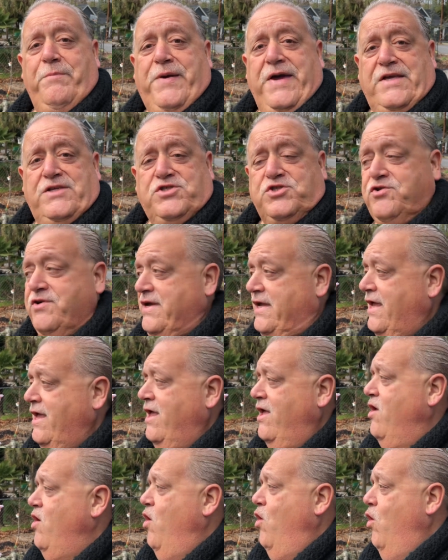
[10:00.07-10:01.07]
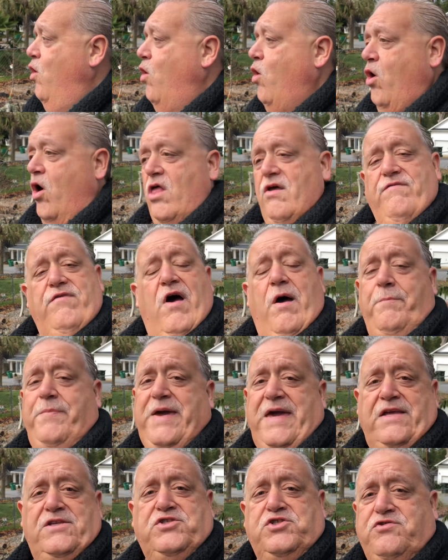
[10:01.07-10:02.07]
peach tree. All of our
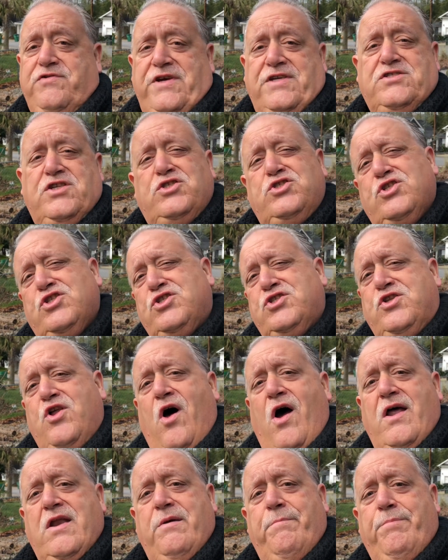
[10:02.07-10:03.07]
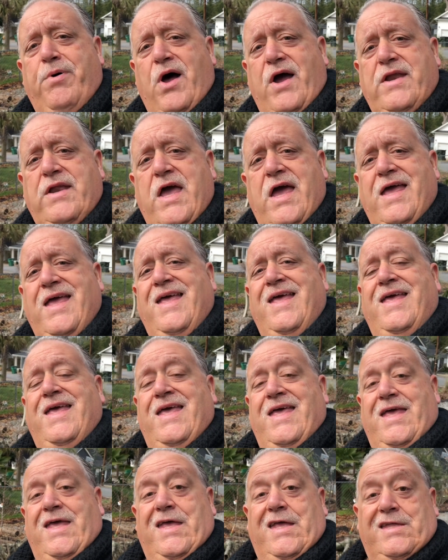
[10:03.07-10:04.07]
peach trees are just starting to bud.
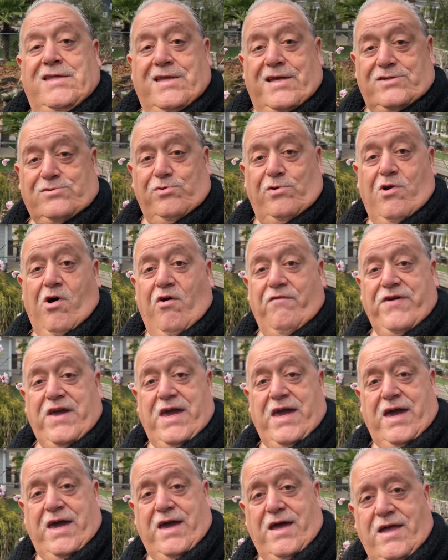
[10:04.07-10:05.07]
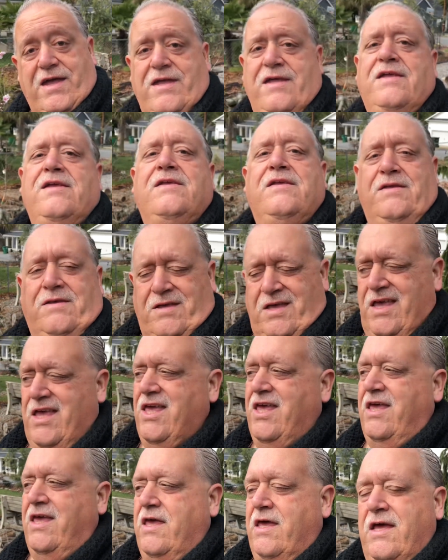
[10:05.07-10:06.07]
This one over here,
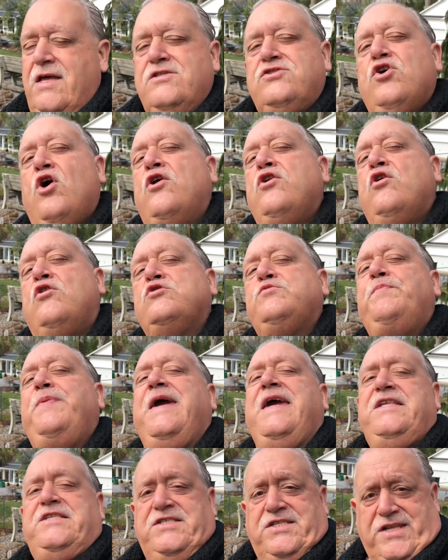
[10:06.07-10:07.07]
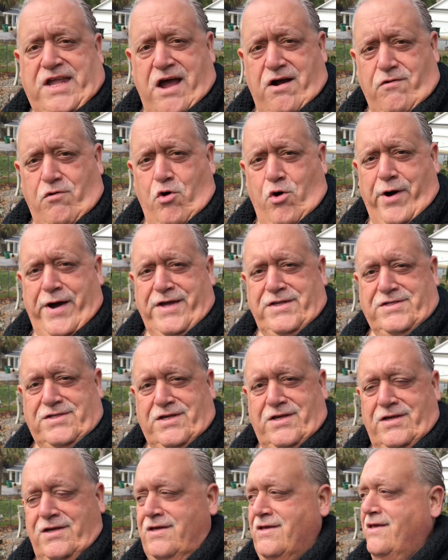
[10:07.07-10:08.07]
it's on those peach steroids.
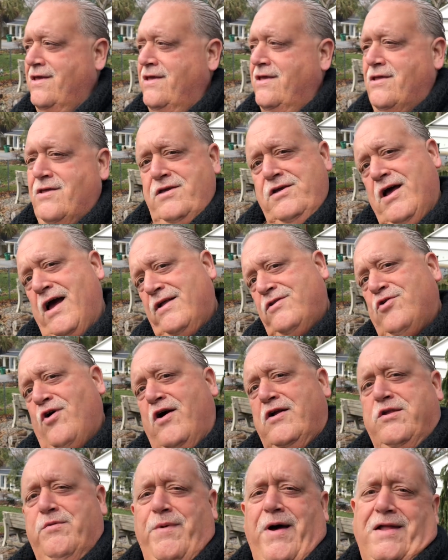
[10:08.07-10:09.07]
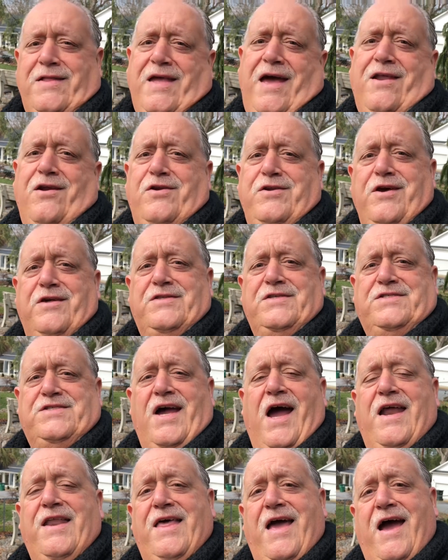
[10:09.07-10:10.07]
You know, I talked about that on the other
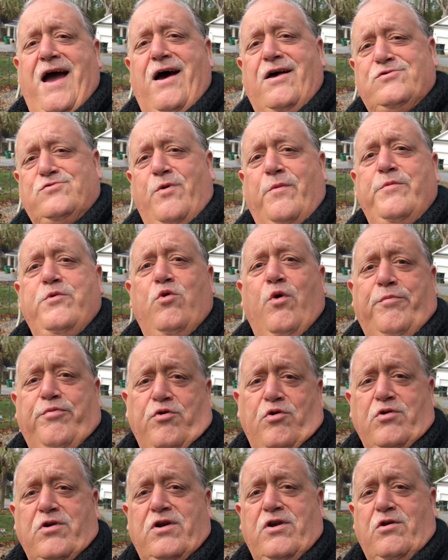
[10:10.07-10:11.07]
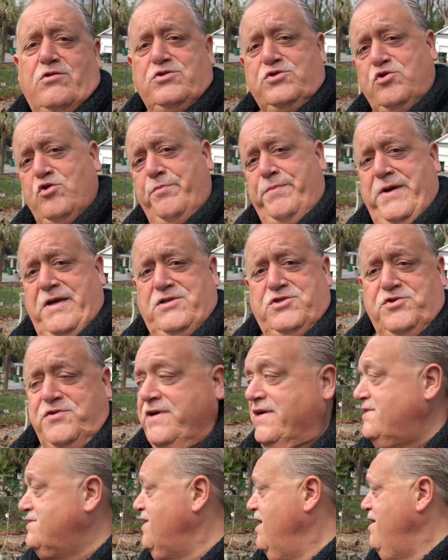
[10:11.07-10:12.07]
side of the house when we were pruning those 2 peach
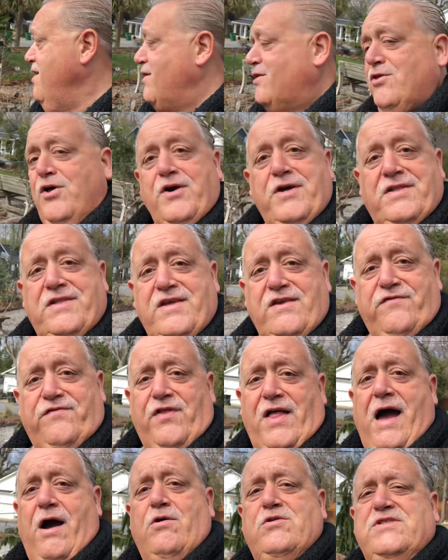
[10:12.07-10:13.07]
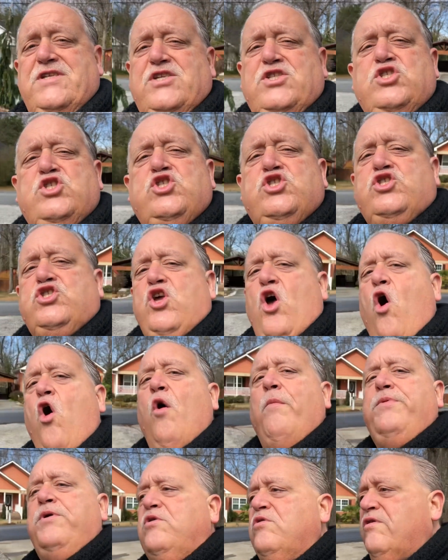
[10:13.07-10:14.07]
trees. Look at these flowers, they're so
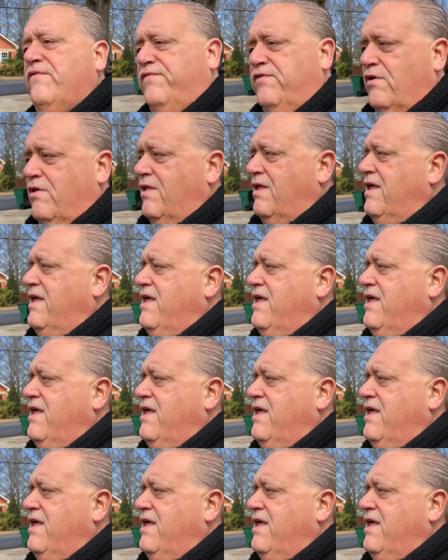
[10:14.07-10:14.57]
beautiful.